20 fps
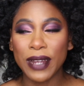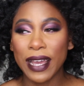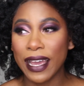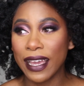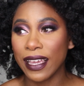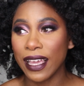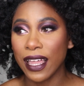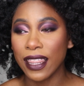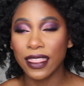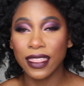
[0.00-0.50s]
I
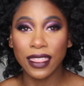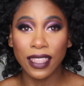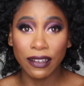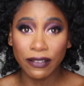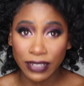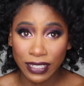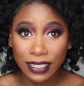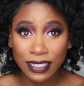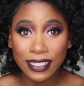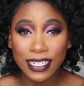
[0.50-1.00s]

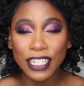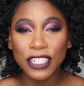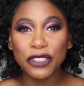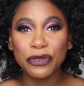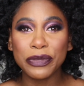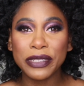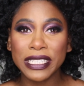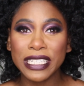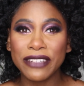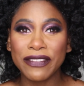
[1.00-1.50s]
love it. Can you
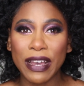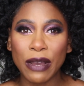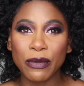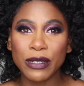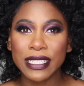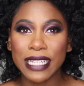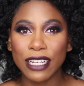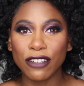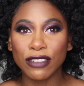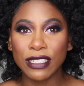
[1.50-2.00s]
believe I
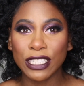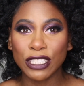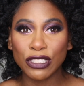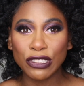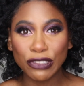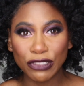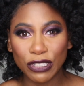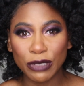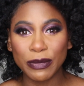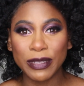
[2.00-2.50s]
was like
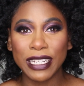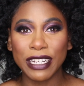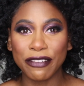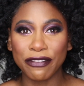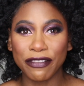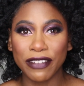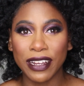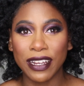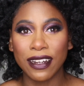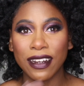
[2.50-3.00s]
extremely
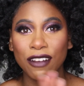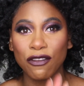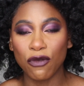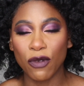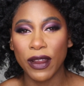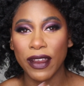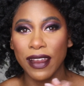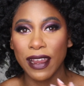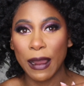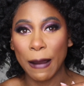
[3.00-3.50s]
afraid of
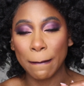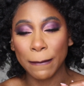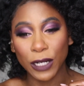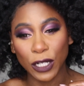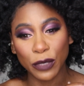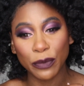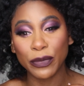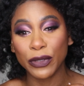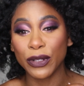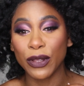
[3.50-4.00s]
wearing
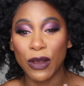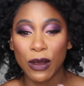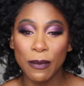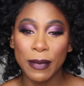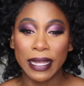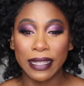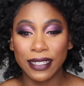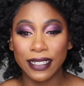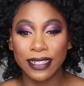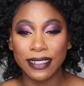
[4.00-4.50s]
purple on
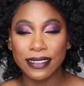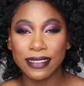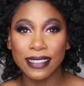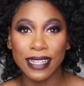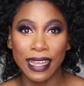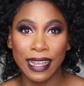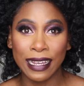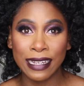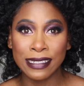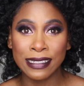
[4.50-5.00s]
my lids?
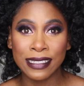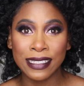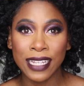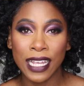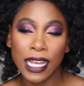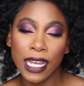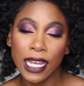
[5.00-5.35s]
And